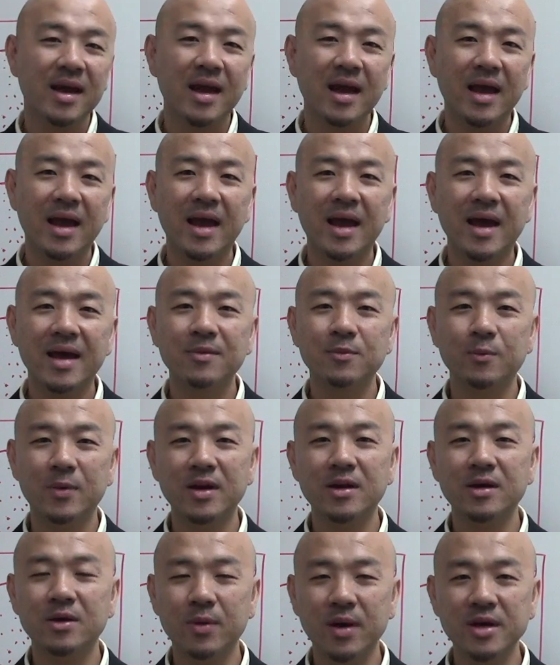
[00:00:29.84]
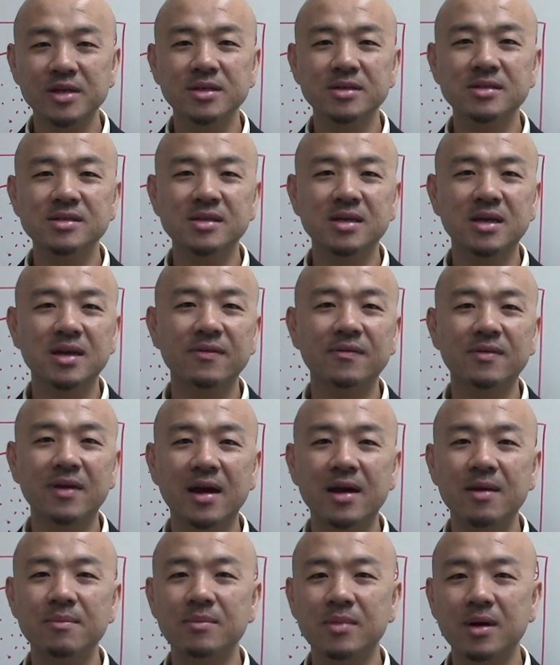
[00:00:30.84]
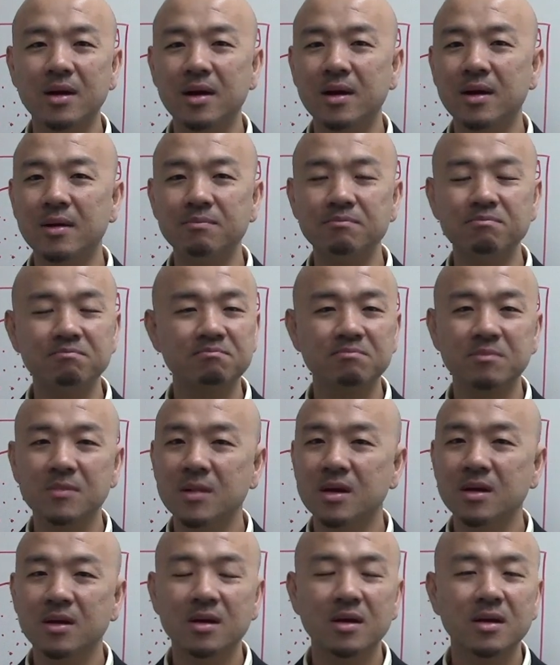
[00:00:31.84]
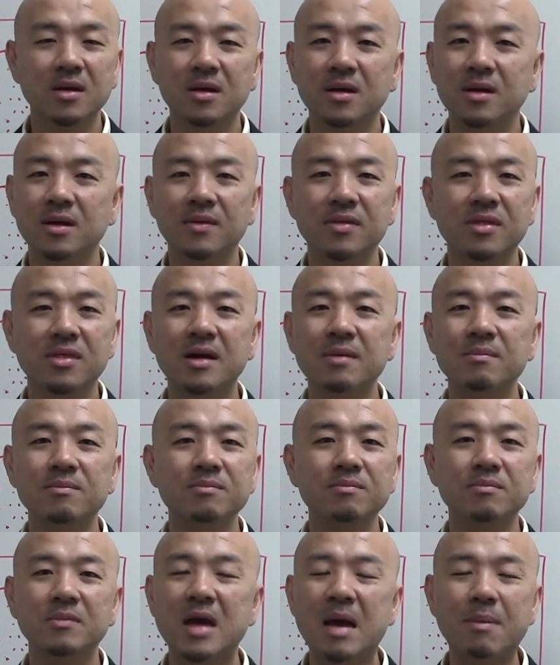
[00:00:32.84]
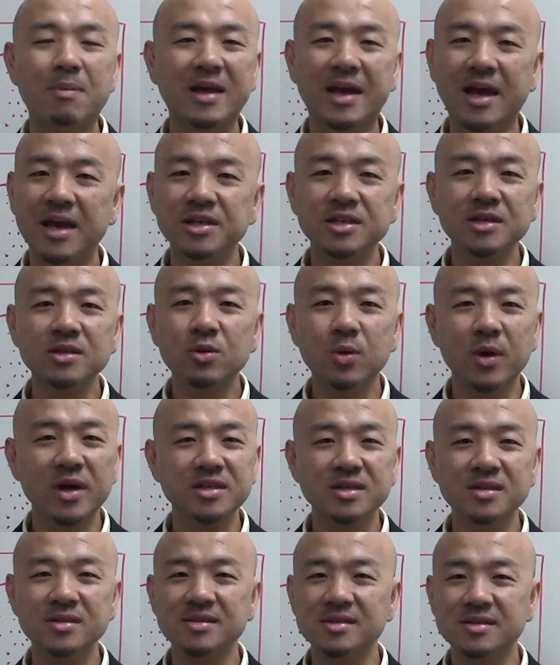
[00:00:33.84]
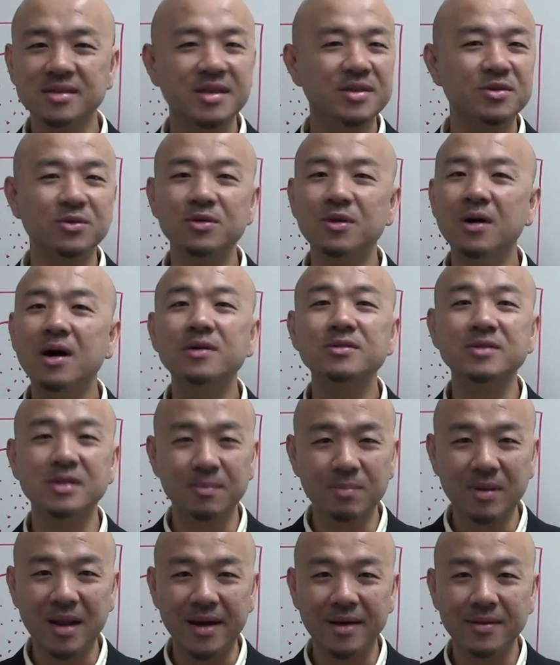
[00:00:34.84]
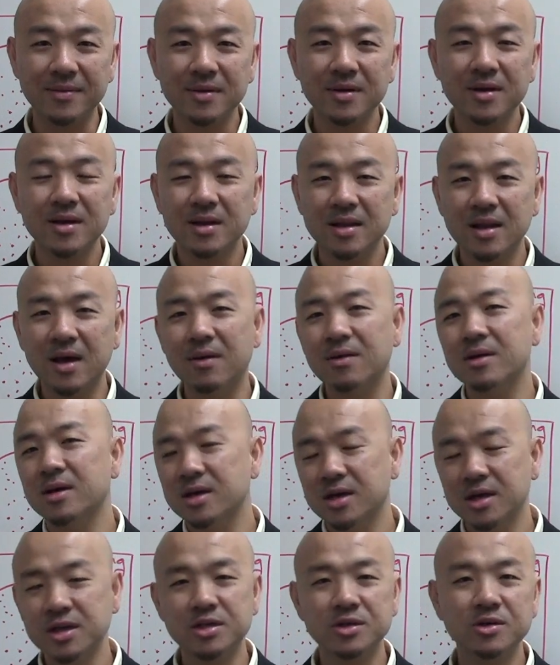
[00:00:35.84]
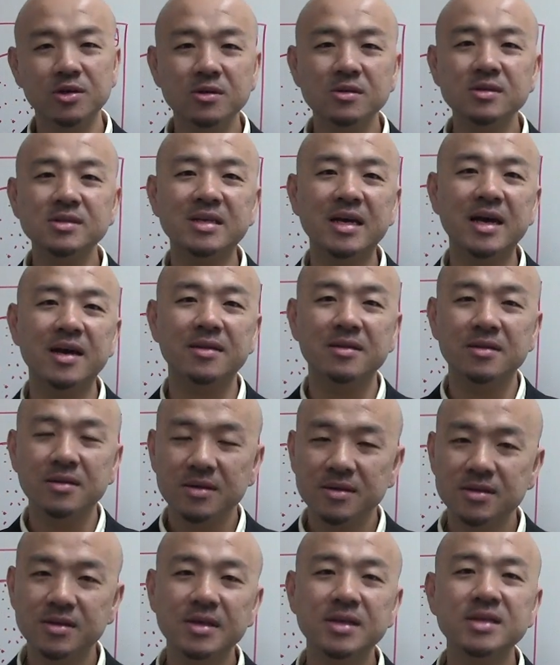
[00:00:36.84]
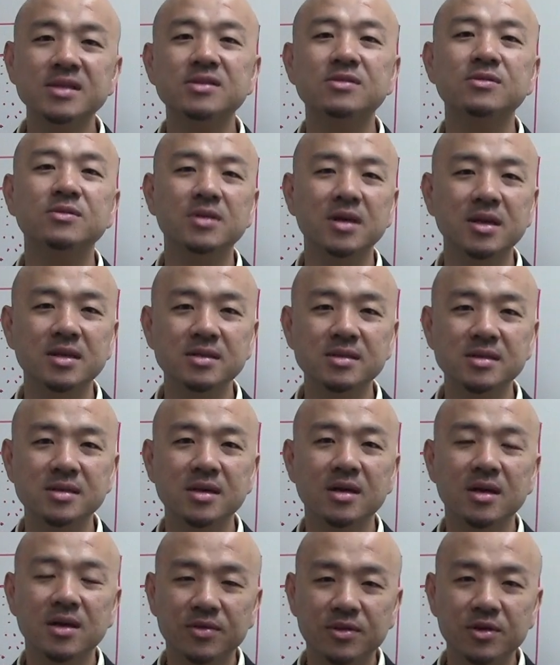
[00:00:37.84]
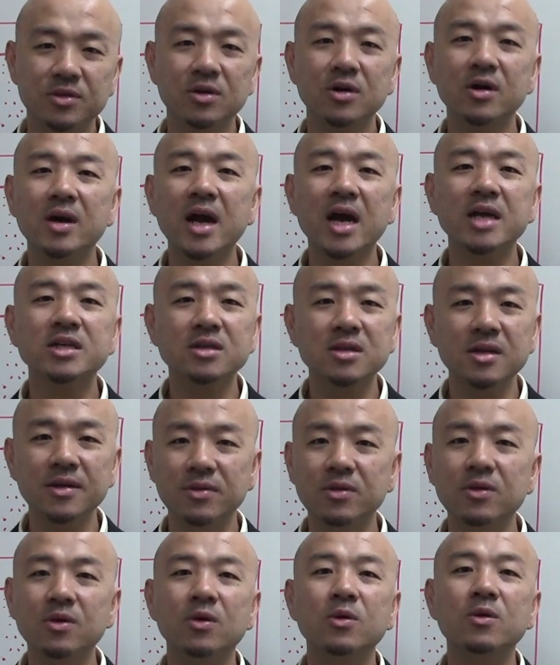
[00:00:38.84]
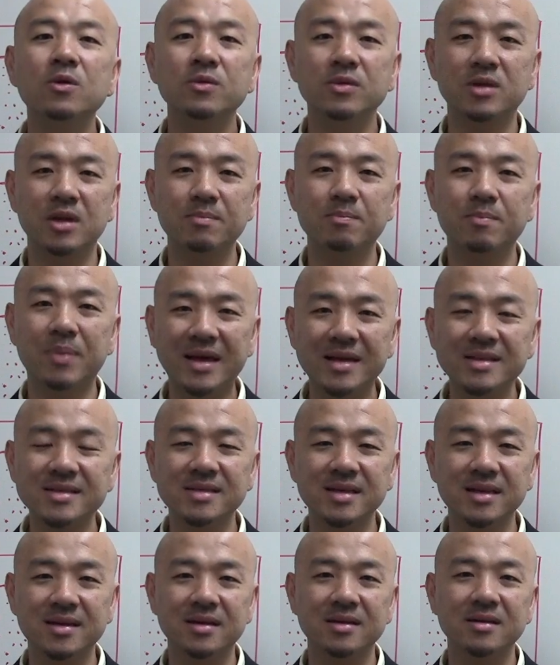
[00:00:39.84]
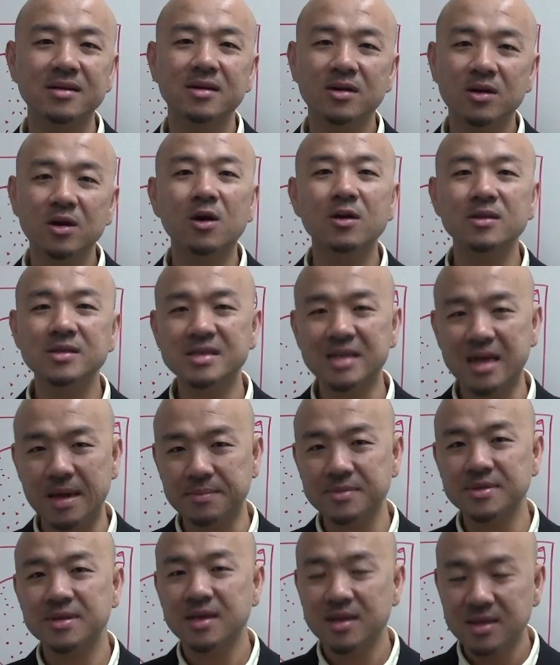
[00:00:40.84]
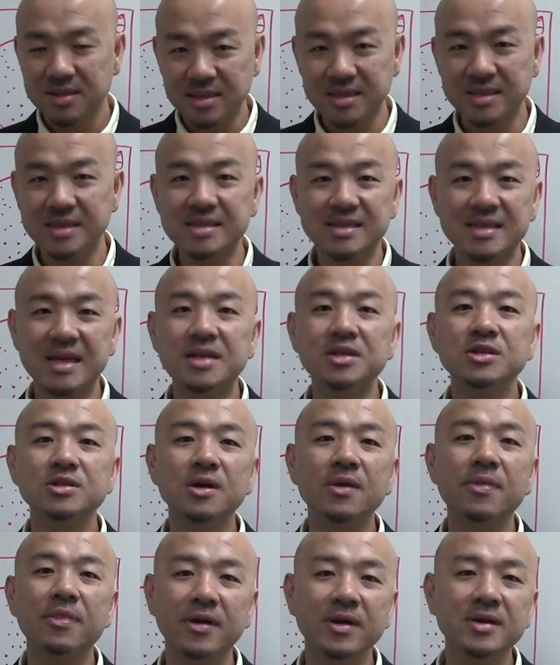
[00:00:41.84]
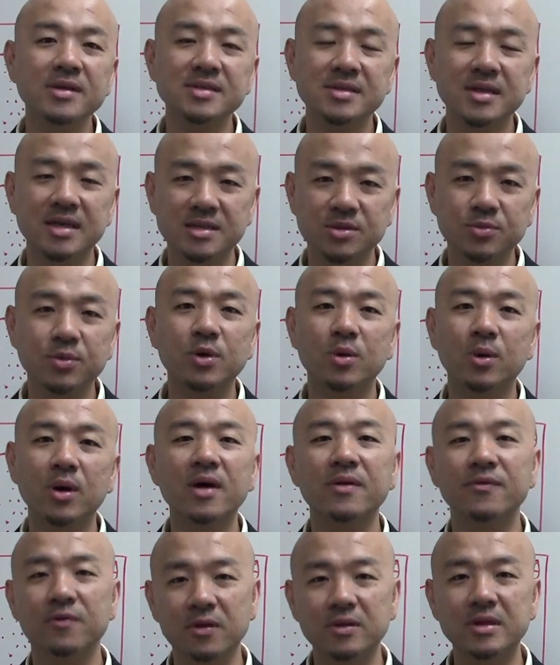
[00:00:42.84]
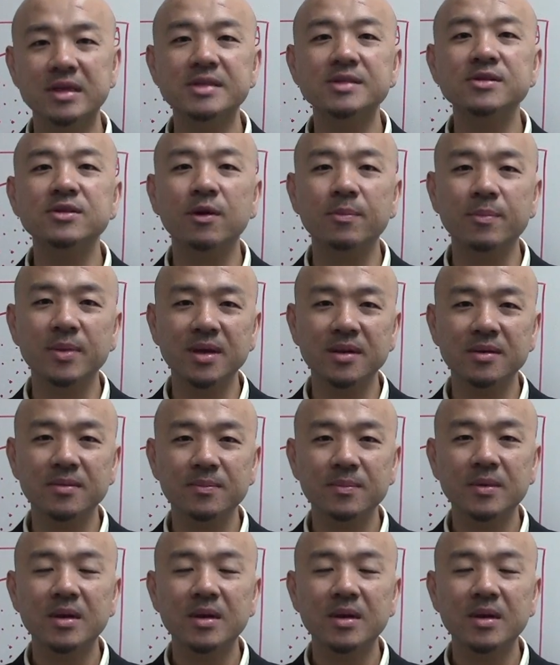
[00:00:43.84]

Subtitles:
And when the questions give them some application questions, they don't know how to apply. Now, it shows that these students did not actually know the basic concepts, the essential things that's required for this topic,